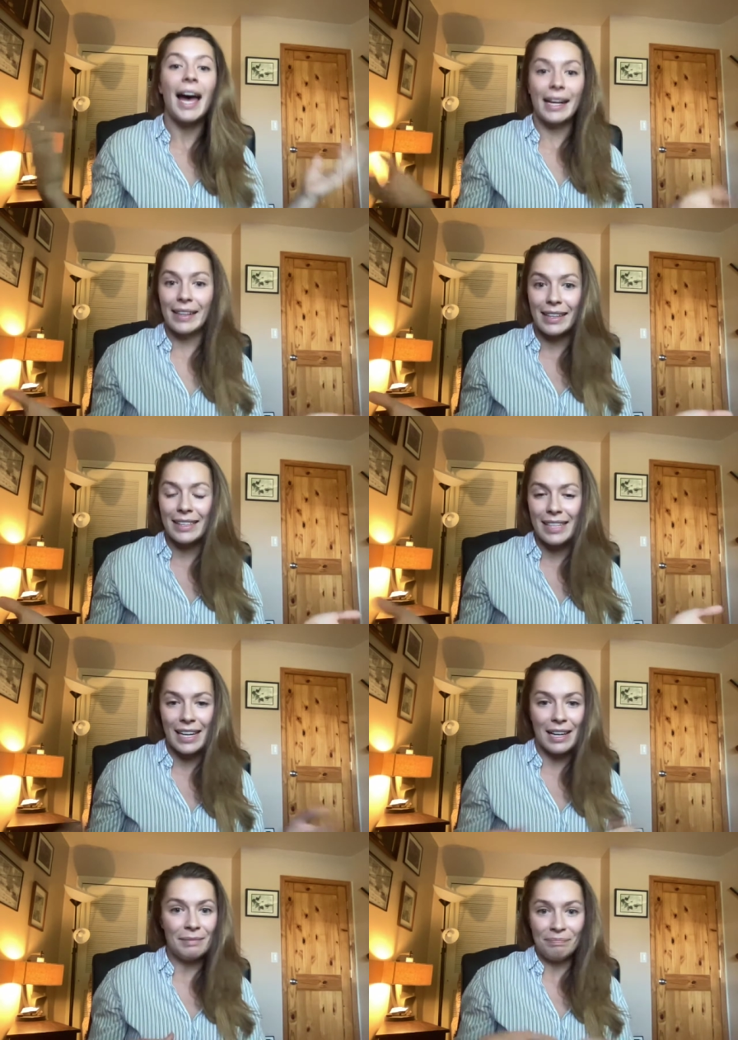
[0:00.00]
I collect the
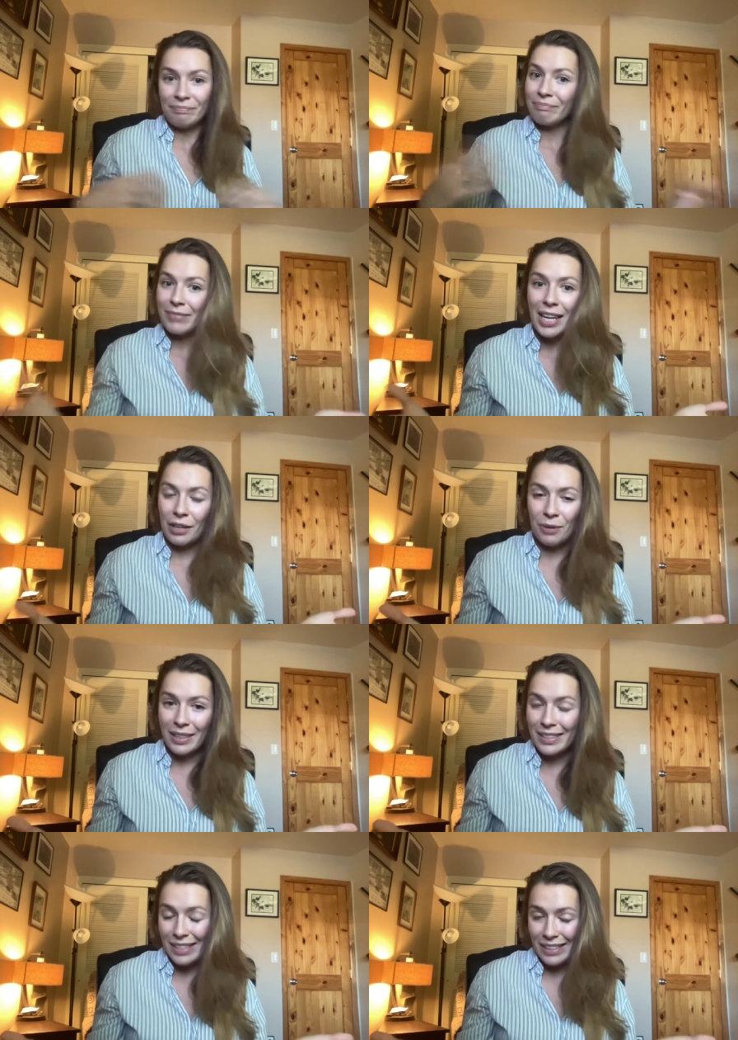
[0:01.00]
data and I
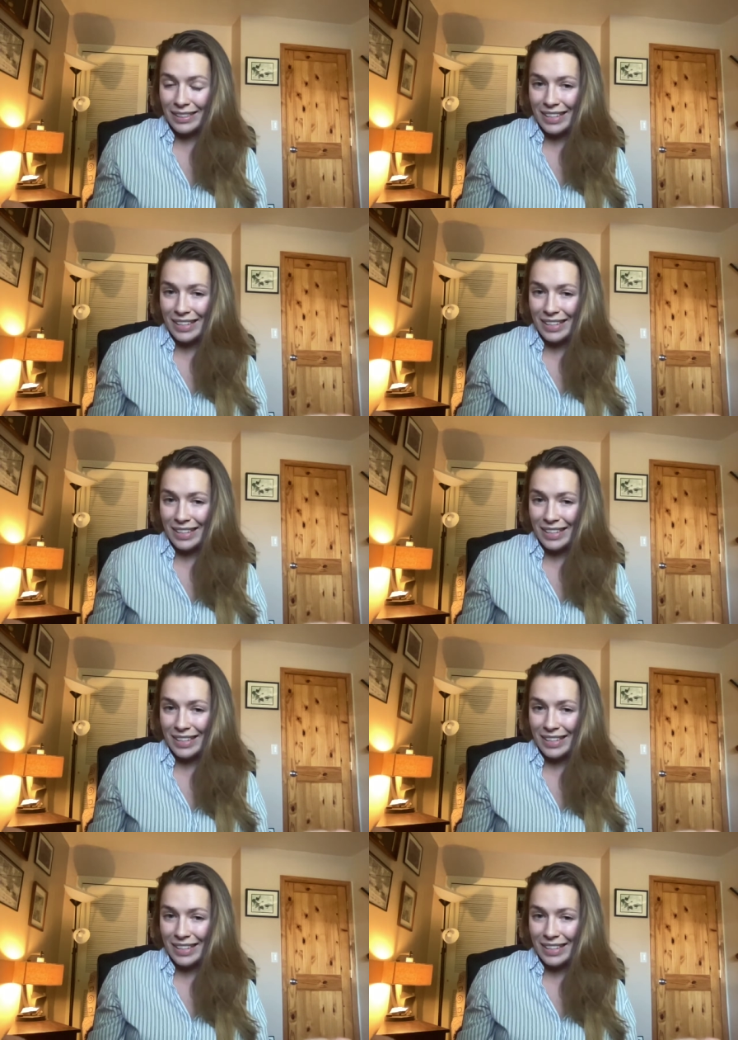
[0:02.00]
run a, a,